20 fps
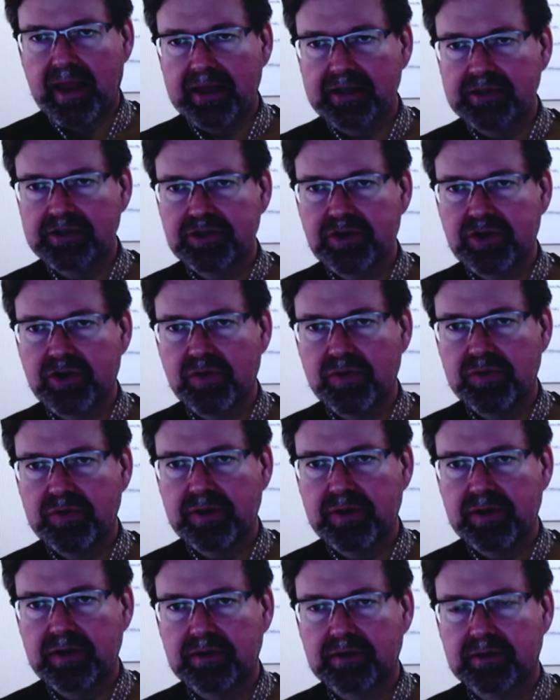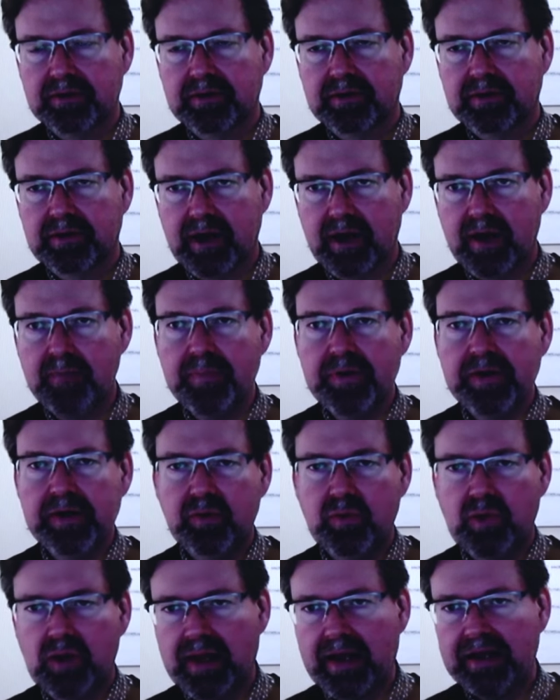And so the company
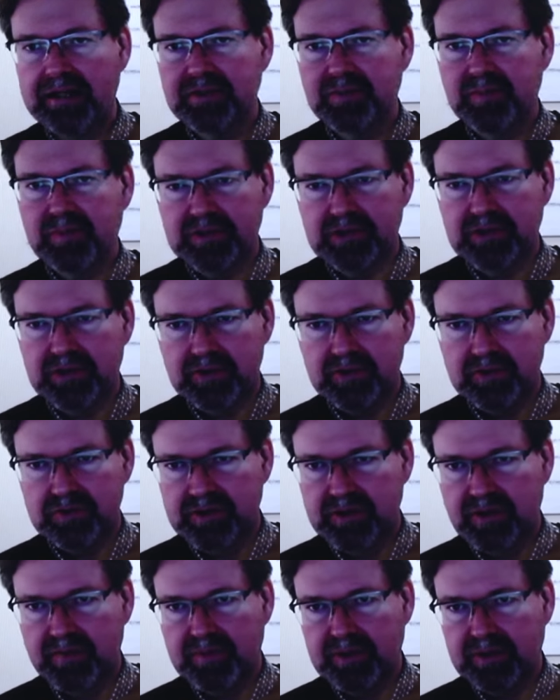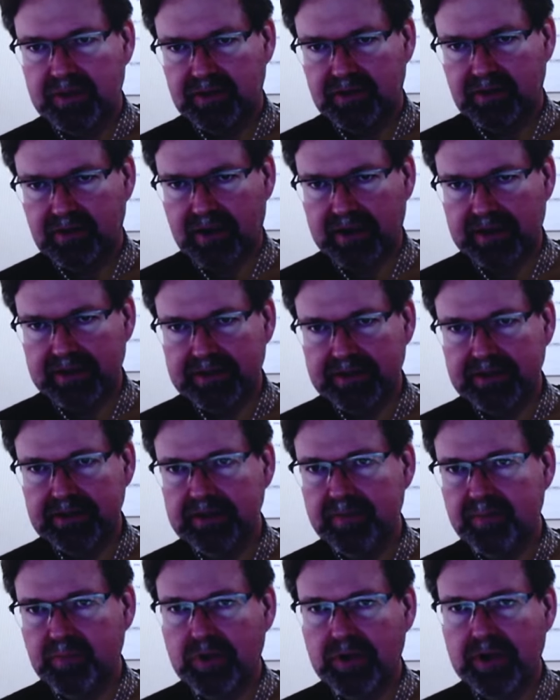will ask me to do something
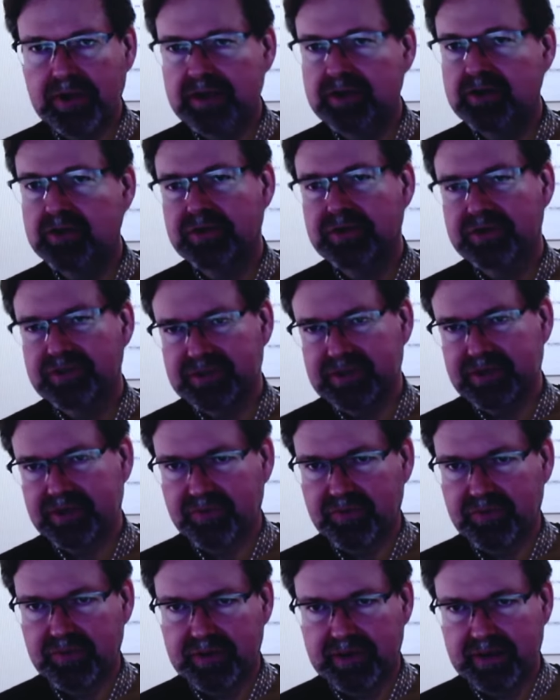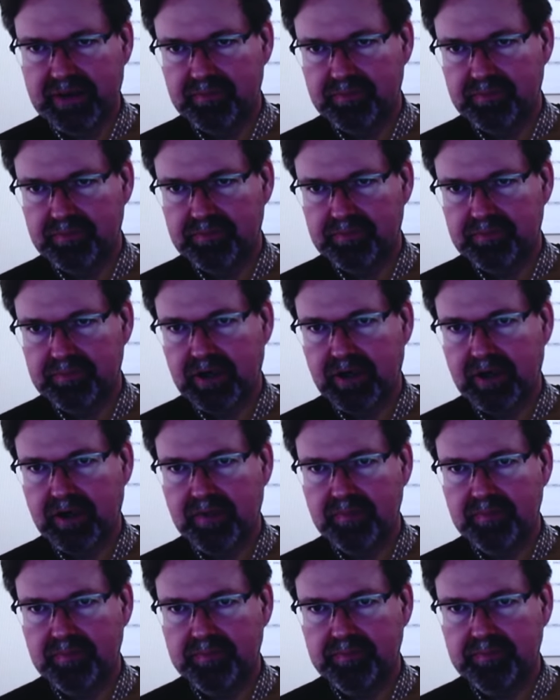ideally pretty interesting for
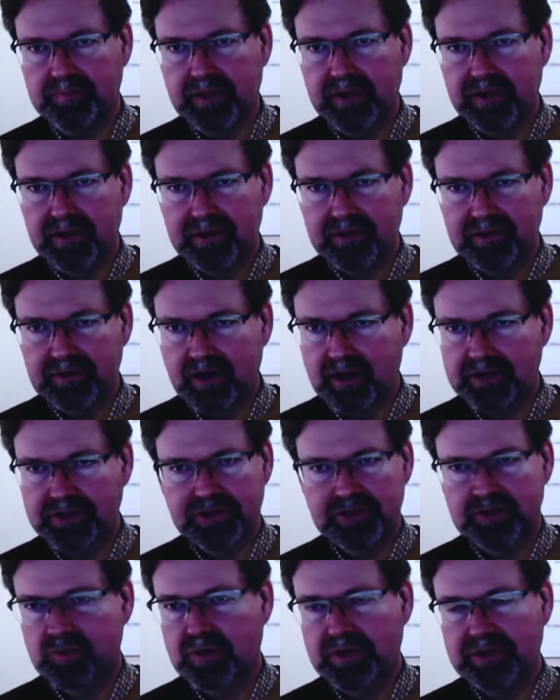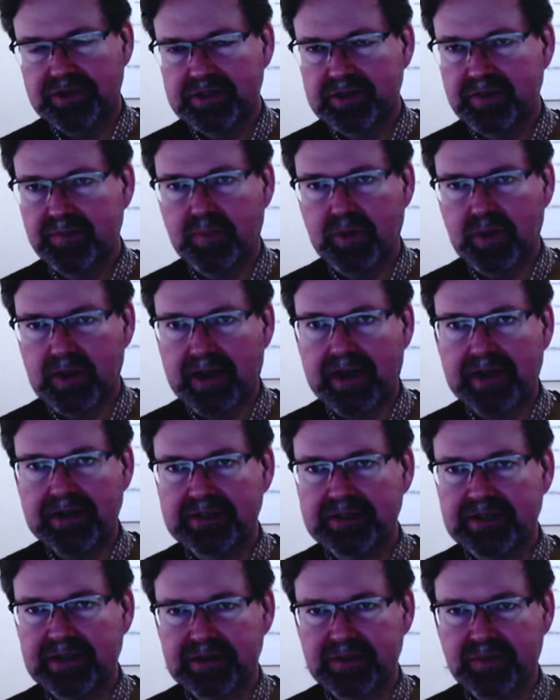them, not just run simple
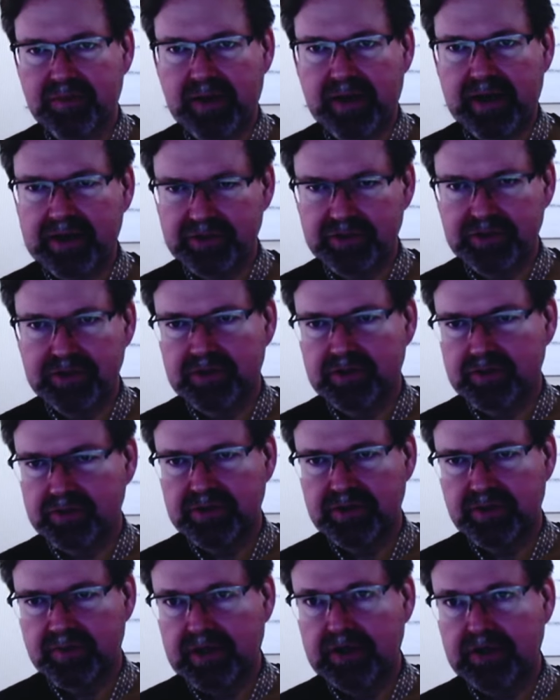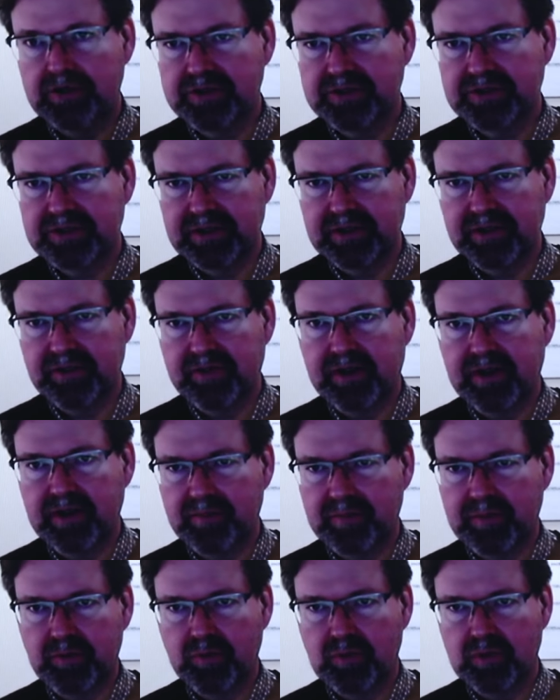assays, but actually do some interesting
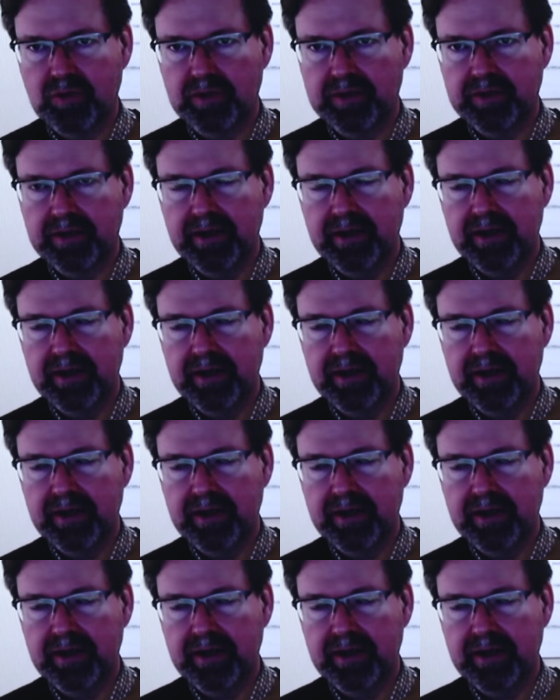development work.